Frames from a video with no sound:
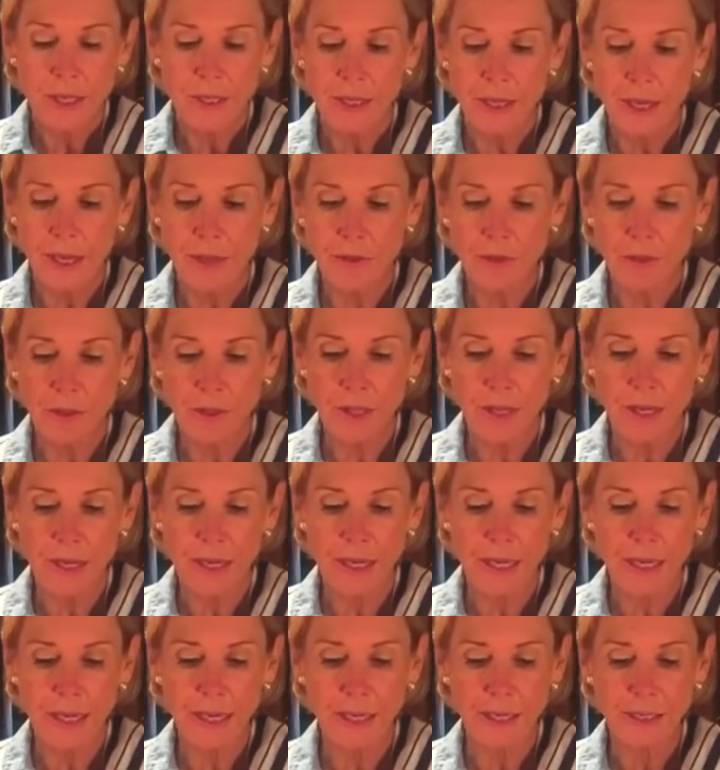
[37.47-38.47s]
The other
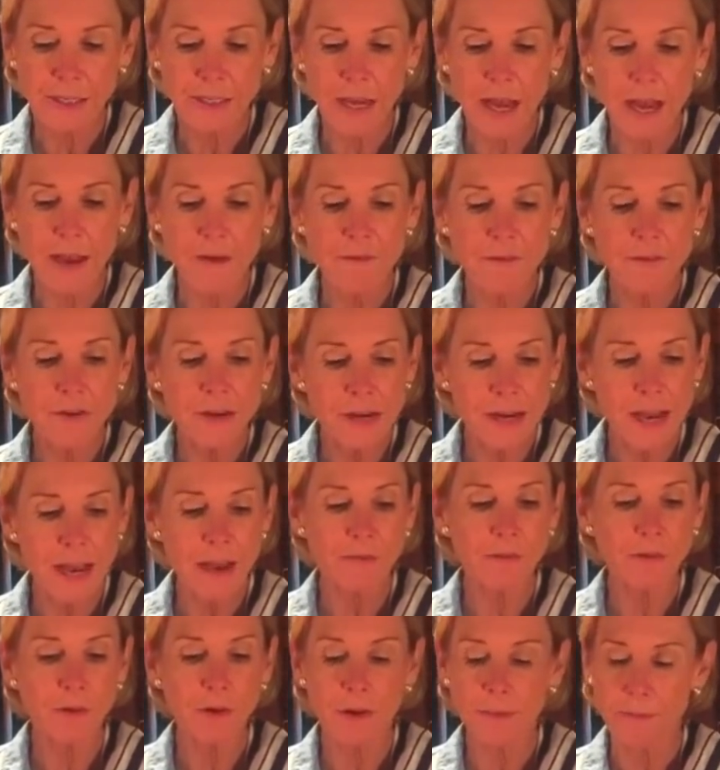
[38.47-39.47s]
thing is I'm
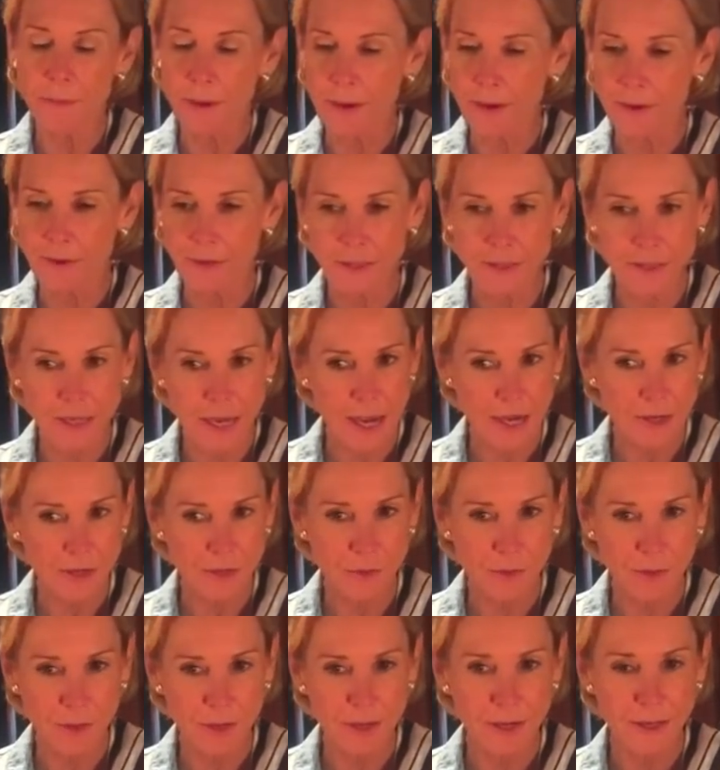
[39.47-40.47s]
not
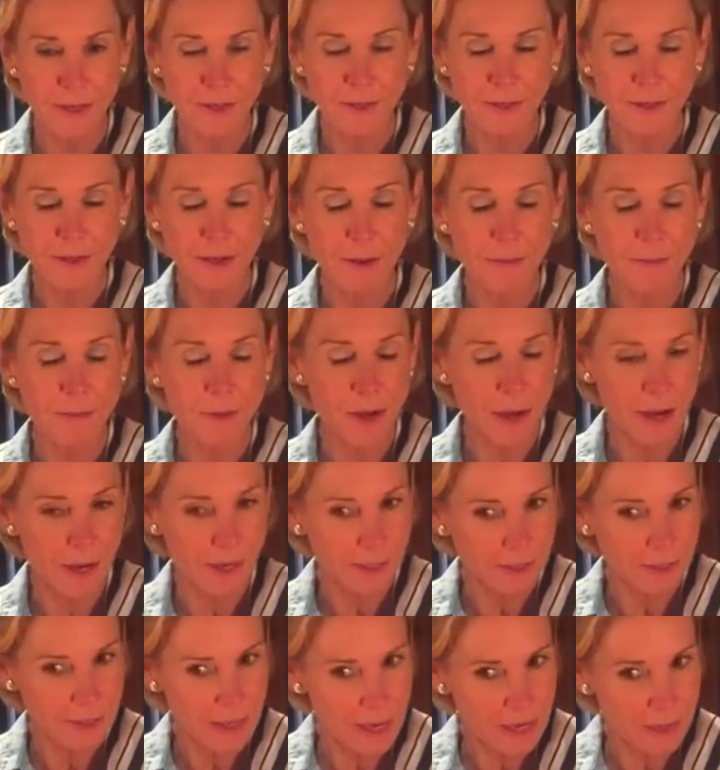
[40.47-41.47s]
exaggerating
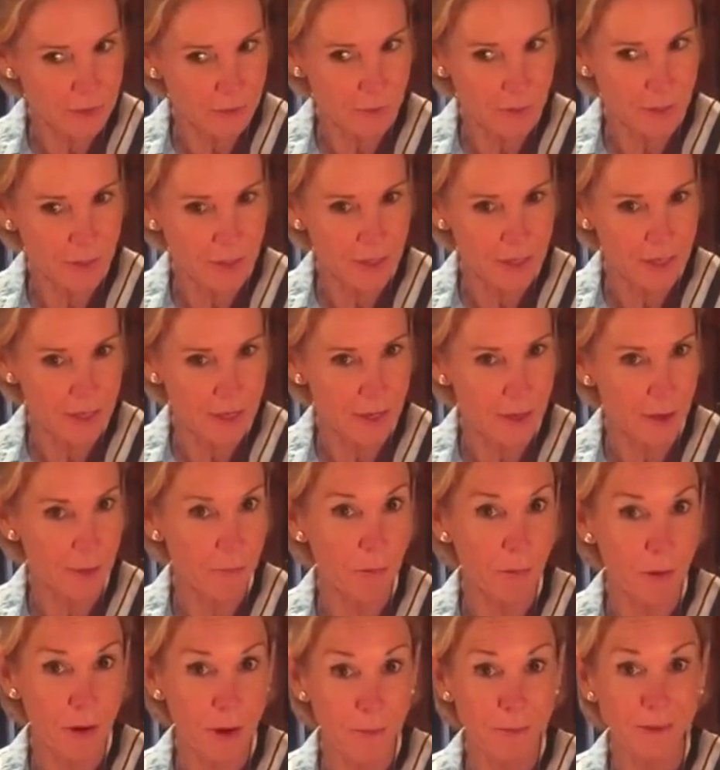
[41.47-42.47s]
here, I
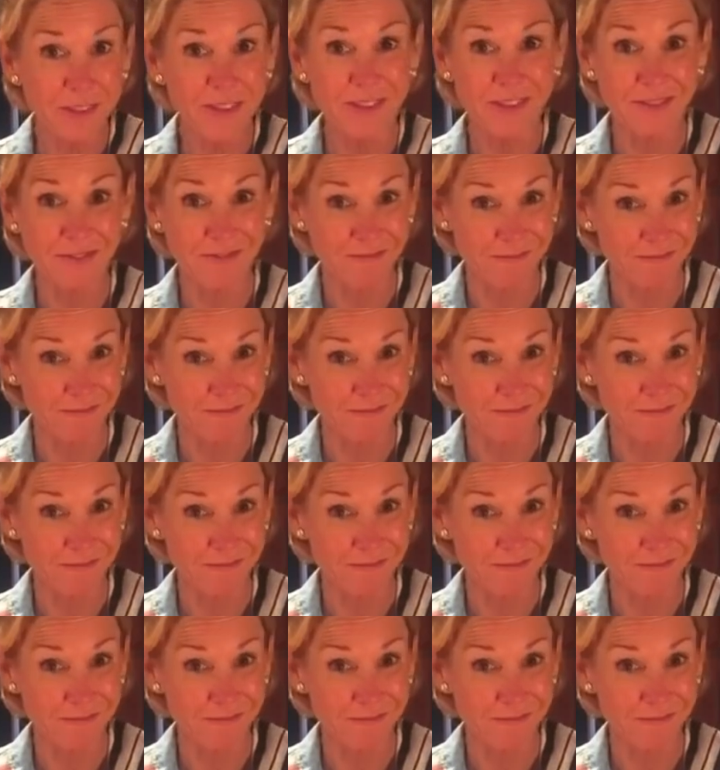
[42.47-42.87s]
promise.